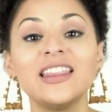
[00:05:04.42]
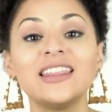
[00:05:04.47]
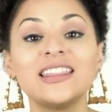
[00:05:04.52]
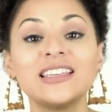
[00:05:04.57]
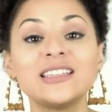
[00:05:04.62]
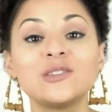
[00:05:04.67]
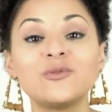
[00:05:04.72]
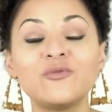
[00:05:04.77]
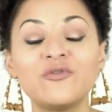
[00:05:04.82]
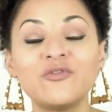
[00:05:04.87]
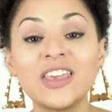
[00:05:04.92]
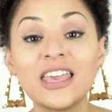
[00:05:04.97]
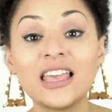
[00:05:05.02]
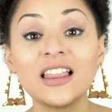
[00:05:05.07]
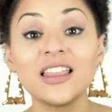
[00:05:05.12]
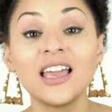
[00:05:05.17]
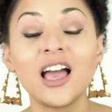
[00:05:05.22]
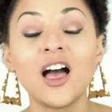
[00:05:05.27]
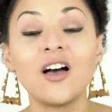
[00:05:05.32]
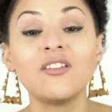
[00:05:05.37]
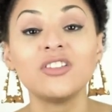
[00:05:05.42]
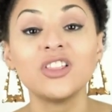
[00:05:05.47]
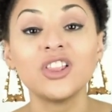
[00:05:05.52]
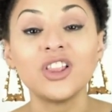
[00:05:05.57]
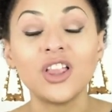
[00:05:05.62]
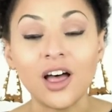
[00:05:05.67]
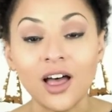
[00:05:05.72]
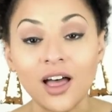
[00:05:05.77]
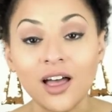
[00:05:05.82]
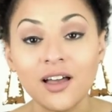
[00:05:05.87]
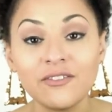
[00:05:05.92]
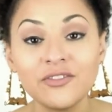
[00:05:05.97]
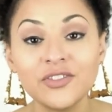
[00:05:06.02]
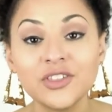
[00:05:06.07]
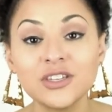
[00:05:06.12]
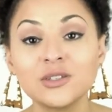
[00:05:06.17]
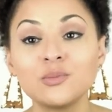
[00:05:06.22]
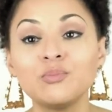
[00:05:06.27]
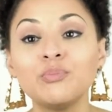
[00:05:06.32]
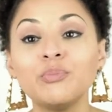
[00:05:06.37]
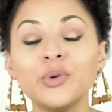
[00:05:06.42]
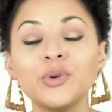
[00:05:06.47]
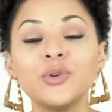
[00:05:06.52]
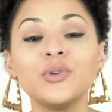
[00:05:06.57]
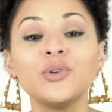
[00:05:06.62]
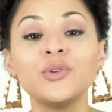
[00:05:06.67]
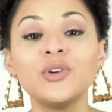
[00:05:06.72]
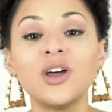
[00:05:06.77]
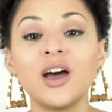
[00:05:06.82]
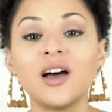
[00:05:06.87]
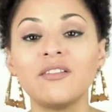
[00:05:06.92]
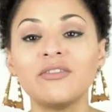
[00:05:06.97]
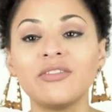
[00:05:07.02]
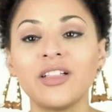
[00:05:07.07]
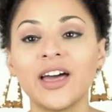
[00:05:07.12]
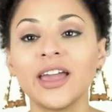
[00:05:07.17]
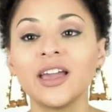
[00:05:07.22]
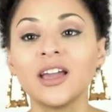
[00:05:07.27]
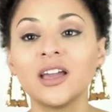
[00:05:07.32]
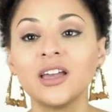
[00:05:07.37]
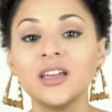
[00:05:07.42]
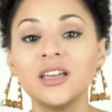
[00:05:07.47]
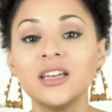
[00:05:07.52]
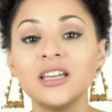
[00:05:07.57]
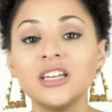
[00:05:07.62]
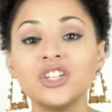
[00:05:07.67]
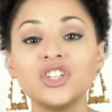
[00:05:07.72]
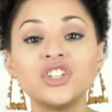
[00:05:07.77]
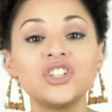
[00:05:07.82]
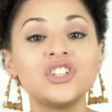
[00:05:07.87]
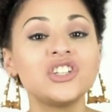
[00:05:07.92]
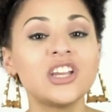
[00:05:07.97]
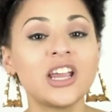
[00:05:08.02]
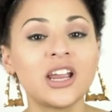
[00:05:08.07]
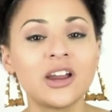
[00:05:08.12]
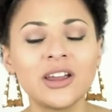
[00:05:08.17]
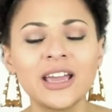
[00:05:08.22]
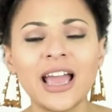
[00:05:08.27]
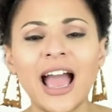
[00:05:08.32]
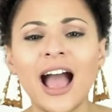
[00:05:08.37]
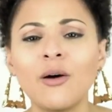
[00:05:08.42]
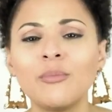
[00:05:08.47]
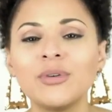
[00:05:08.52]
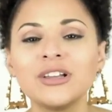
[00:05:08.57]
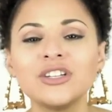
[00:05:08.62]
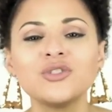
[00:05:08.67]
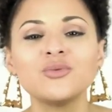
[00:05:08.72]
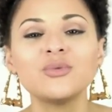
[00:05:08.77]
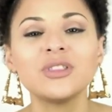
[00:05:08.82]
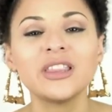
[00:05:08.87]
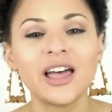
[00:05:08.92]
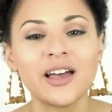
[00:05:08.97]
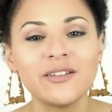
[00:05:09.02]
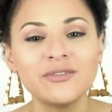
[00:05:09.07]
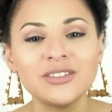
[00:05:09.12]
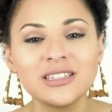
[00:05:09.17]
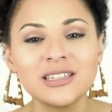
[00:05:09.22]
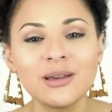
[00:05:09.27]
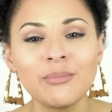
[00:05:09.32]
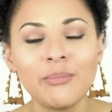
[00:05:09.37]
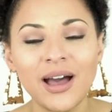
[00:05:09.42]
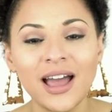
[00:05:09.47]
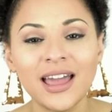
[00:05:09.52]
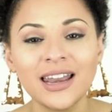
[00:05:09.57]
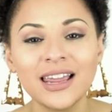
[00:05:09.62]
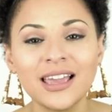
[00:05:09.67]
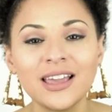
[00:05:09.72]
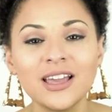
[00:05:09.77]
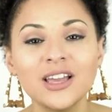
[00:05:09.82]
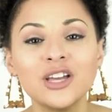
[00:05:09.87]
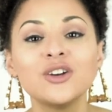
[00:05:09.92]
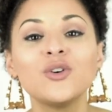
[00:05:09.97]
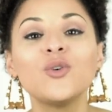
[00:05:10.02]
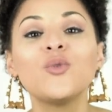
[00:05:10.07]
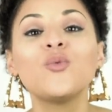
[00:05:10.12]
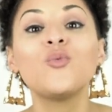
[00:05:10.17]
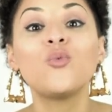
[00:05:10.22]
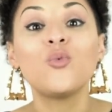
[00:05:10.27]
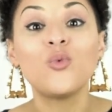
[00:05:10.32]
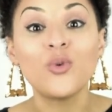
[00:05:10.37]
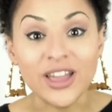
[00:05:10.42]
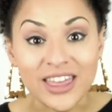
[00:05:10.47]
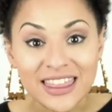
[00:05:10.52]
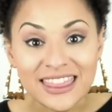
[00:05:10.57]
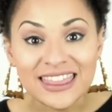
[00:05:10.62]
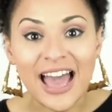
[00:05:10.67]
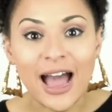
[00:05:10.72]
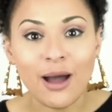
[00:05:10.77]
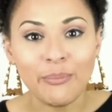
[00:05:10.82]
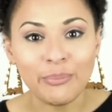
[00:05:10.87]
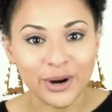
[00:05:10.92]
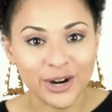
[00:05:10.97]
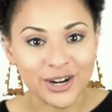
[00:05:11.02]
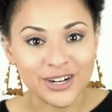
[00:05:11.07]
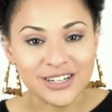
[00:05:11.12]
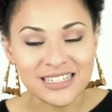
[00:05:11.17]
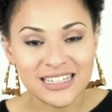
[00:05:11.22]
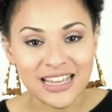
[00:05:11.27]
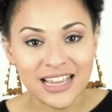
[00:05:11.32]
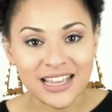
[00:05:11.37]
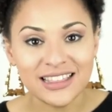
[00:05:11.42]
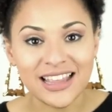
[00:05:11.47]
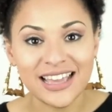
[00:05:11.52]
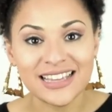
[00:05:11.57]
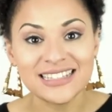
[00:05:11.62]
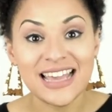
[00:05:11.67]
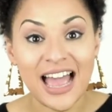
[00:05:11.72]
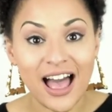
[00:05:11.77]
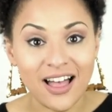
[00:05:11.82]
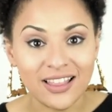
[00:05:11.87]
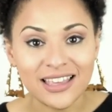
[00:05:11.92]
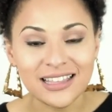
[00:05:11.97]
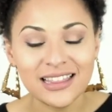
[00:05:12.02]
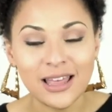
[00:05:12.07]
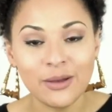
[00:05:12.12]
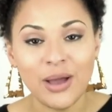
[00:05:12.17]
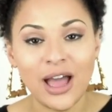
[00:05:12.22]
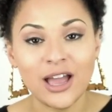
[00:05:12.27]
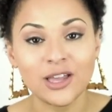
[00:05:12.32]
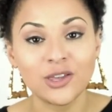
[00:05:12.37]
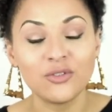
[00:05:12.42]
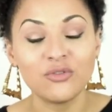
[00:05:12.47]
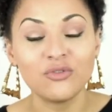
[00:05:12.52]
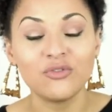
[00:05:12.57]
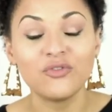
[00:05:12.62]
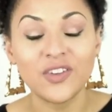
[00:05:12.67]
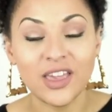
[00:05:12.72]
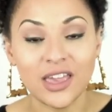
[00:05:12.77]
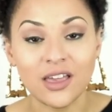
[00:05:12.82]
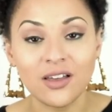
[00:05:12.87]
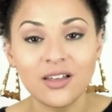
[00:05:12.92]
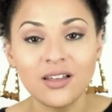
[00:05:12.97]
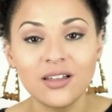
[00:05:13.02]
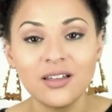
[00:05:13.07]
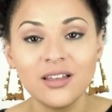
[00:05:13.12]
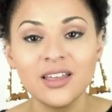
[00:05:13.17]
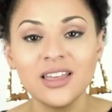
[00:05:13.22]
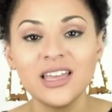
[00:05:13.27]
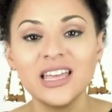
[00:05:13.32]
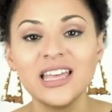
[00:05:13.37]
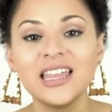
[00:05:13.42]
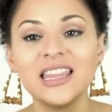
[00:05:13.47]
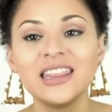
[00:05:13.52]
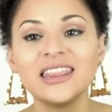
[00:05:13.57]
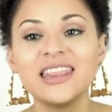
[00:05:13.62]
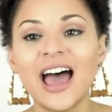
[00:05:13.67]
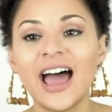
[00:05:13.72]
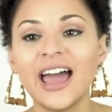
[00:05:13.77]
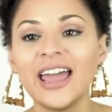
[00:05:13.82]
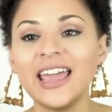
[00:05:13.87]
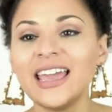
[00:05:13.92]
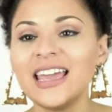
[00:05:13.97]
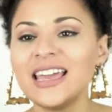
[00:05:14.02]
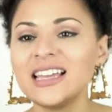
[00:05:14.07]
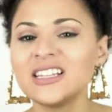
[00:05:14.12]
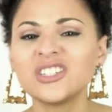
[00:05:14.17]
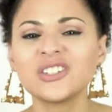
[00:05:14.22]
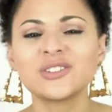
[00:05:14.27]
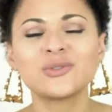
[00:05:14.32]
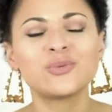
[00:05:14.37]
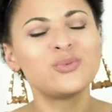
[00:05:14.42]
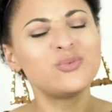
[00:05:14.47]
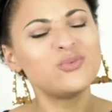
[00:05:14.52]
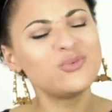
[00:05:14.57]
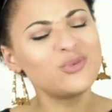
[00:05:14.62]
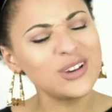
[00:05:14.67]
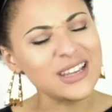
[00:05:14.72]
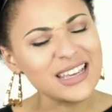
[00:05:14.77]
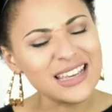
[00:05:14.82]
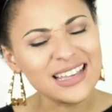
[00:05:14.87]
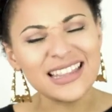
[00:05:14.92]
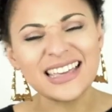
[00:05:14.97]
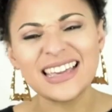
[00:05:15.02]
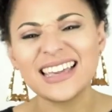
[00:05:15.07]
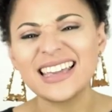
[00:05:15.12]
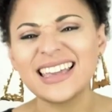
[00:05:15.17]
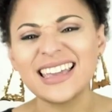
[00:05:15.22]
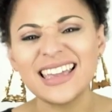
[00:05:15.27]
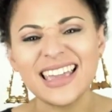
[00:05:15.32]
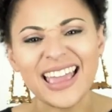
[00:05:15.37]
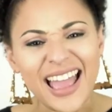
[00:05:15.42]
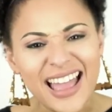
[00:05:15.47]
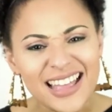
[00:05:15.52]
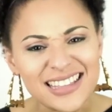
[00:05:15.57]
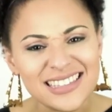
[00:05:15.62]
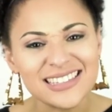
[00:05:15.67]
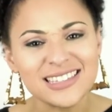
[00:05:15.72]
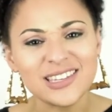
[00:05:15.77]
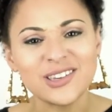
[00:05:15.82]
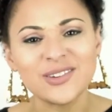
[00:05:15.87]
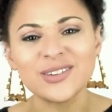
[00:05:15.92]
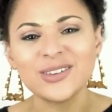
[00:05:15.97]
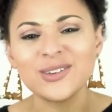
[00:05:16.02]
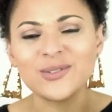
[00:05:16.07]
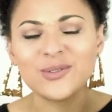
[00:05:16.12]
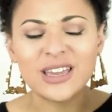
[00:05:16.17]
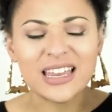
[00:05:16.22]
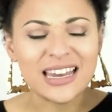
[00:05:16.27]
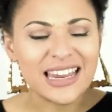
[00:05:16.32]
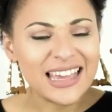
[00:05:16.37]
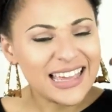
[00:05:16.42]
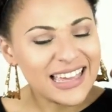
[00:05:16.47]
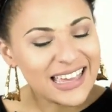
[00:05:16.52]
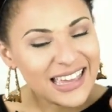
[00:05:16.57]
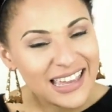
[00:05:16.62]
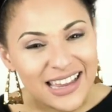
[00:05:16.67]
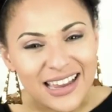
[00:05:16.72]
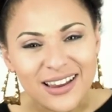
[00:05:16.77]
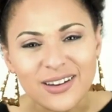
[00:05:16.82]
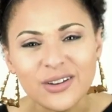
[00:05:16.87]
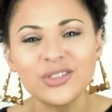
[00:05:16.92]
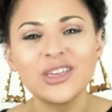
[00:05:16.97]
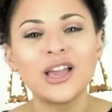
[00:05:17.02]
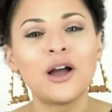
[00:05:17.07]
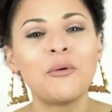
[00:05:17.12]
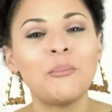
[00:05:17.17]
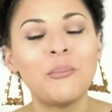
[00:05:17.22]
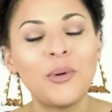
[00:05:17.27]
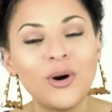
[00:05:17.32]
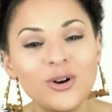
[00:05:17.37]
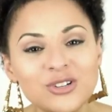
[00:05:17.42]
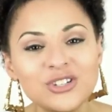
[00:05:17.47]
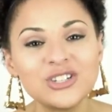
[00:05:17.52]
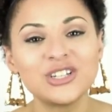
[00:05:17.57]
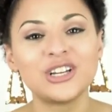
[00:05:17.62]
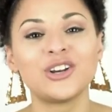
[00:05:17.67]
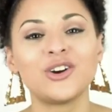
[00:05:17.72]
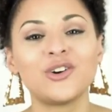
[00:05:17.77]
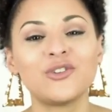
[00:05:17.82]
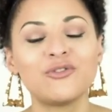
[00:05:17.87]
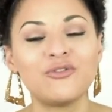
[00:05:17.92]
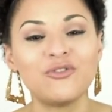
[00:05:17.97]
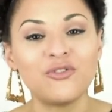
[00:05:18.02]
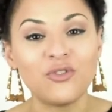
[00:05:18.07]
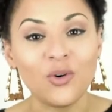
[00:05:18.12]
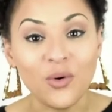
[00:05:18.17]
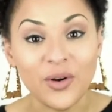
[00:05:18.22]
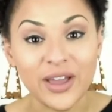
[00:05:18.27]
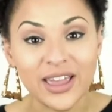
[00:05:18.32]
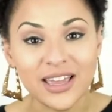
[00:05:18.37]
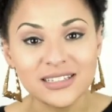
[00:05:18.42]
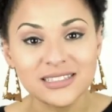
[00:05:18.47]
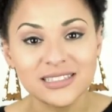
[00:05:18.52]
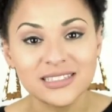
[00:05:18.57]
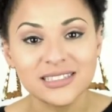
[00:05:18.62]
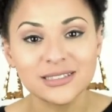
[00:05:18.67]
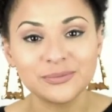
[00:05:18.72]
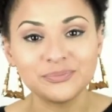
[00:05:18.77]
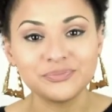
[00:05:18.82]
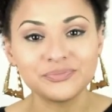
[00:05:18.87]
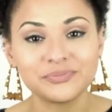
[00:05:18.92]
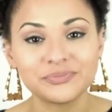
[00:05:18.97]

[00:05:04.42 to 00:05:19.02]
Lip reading: this feeling of love, this mood of like sharing how much you love somebody with that person, like telling them how you feel, that it just really gets you. You can hear the emotion in her voice.